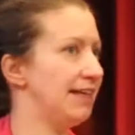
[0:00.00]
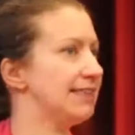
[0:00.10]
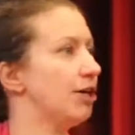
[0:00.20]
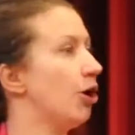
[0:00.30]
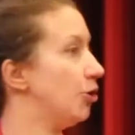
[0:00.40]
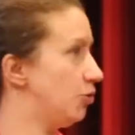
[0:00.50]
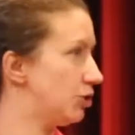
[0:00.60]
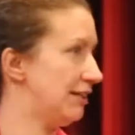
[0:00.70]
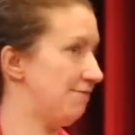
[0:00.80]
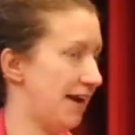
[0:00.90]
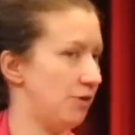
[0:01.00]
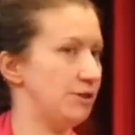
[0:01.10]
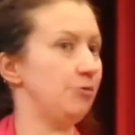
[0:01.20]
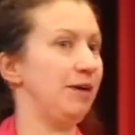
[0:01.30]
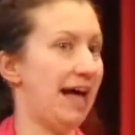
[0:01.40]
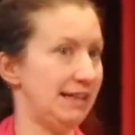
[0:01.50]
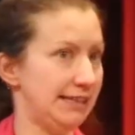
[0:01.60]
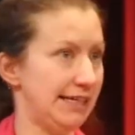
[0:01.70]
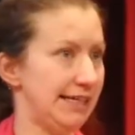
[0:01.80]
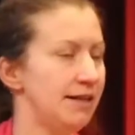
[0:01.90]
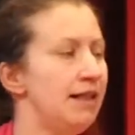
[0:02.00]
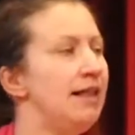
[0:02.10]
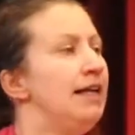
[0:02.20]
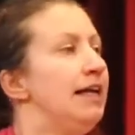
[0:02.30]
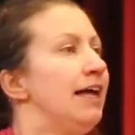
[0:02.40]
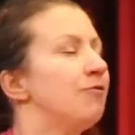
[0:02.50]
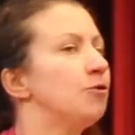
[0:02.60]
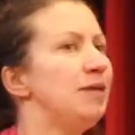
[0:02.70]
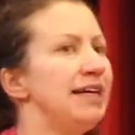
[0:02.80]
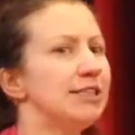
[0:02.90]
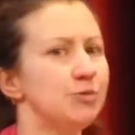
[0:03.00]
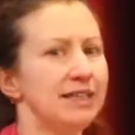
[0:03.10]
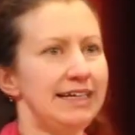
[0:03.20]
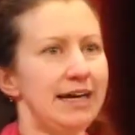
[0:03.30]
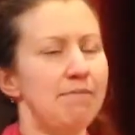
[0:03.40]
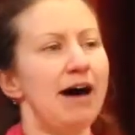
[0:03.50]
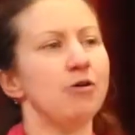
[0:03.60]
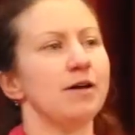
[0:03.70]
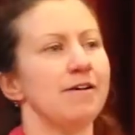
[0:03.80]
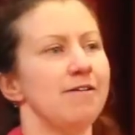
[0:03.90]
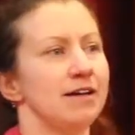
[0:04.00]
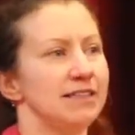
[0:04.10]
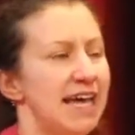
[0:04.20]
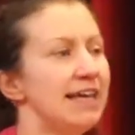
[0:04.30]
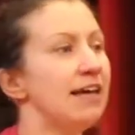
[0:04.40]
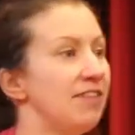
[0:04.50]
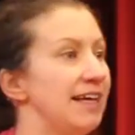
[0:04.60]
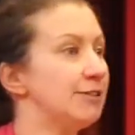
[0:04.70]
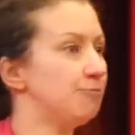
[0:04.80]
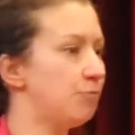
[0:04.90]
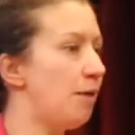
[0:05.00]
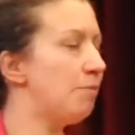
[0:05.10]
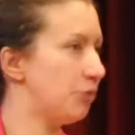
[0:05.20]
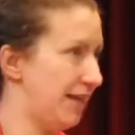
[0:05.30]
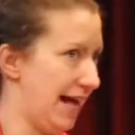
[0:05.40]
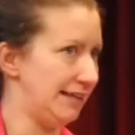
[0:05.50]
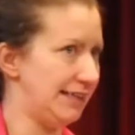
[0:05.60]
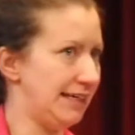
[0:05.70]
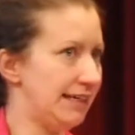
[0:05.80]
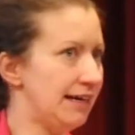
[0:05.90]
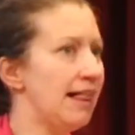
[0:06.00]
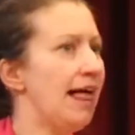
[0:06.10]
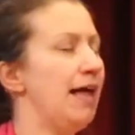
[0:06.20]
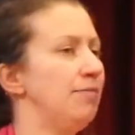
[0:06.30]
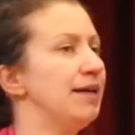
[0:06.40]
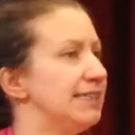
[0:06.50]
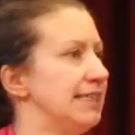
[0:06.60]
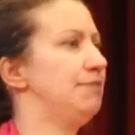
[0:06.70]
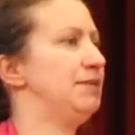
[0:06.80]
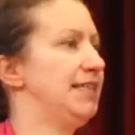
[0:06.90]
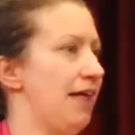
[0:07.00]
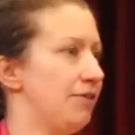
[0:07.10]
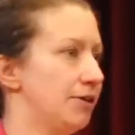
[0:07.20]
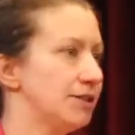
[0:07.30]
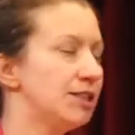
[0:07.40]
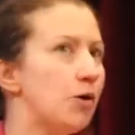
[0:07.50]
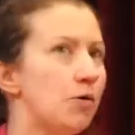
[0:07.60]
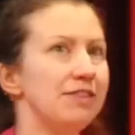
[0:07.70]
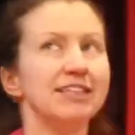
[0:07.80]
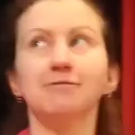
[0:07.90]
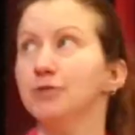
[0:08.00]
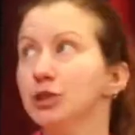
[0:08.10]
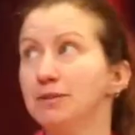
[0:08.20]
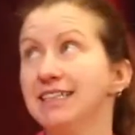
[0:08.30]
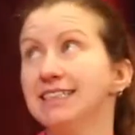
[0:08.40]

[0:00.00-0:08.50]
things that aren't usually found in reality. And for me, it's really about taking things from reality and mixing them together. So this first